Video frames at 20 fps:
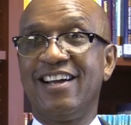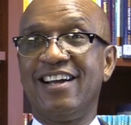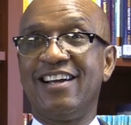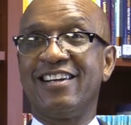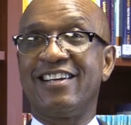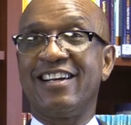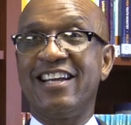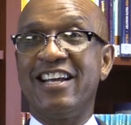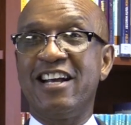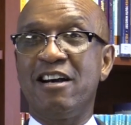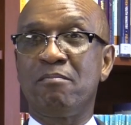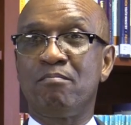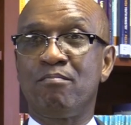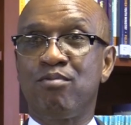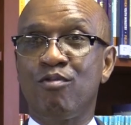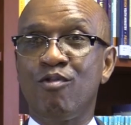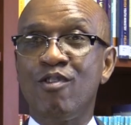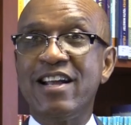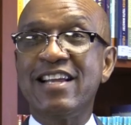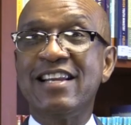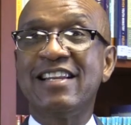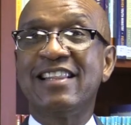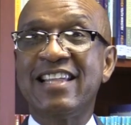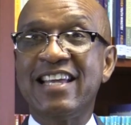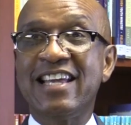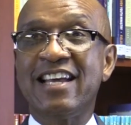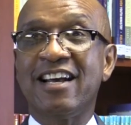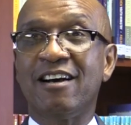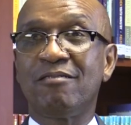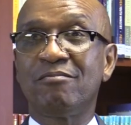to help bring
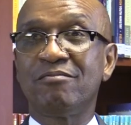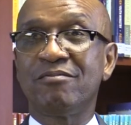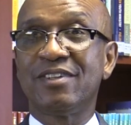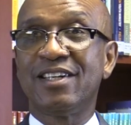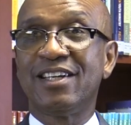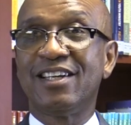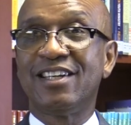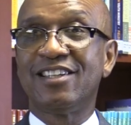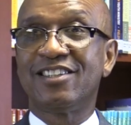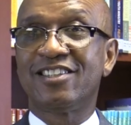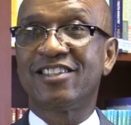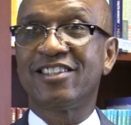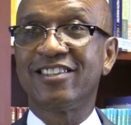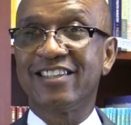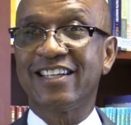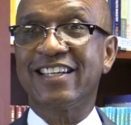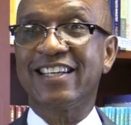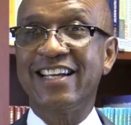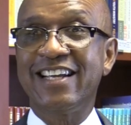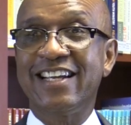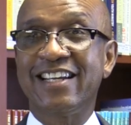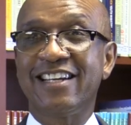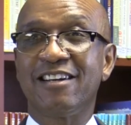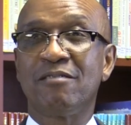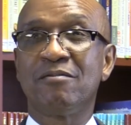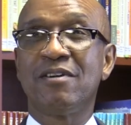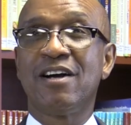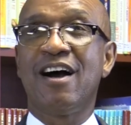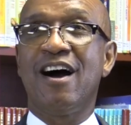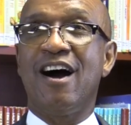them to the kingdom.
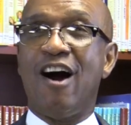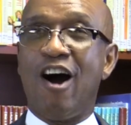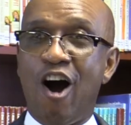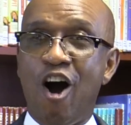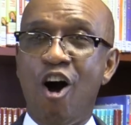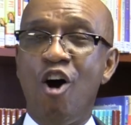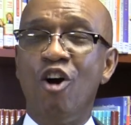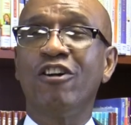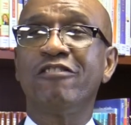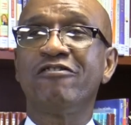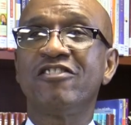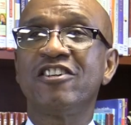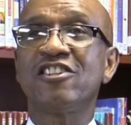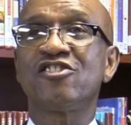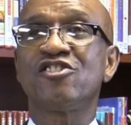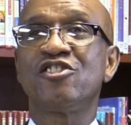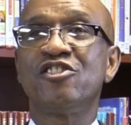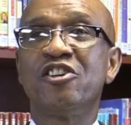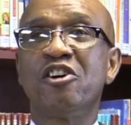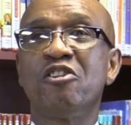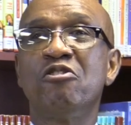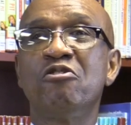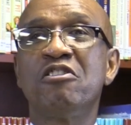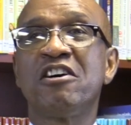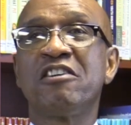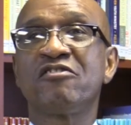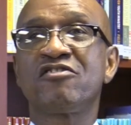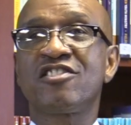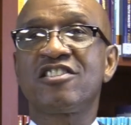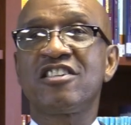All of us know
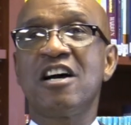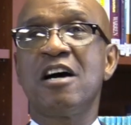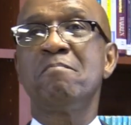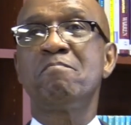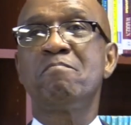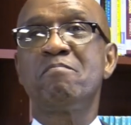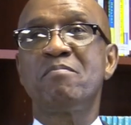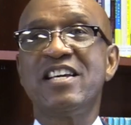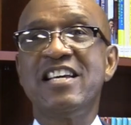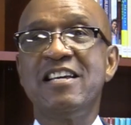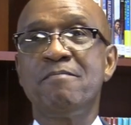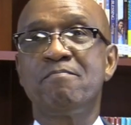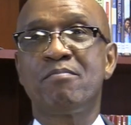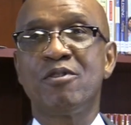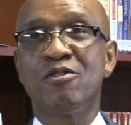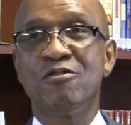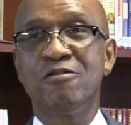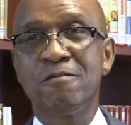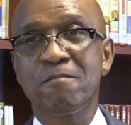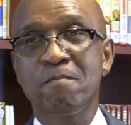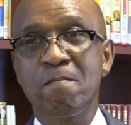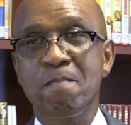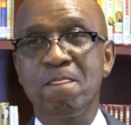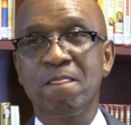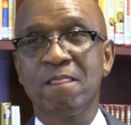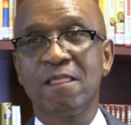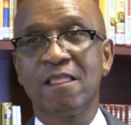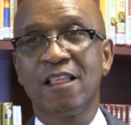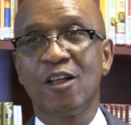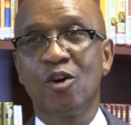of some people
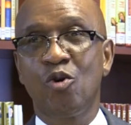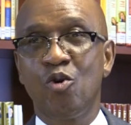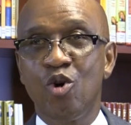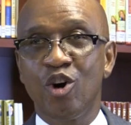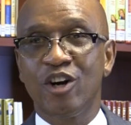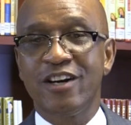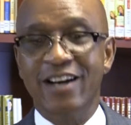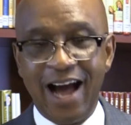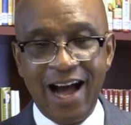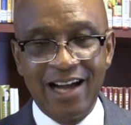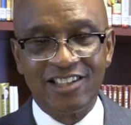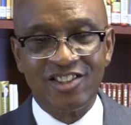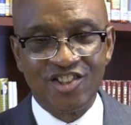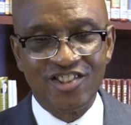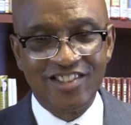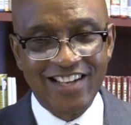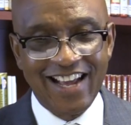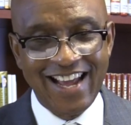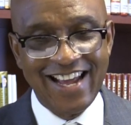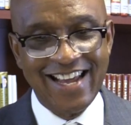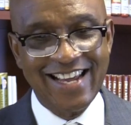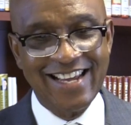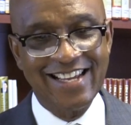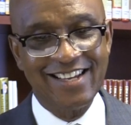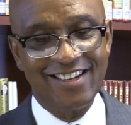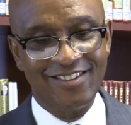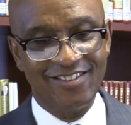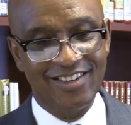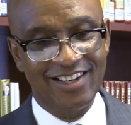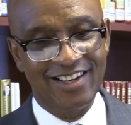who are not
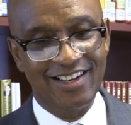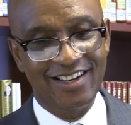saved.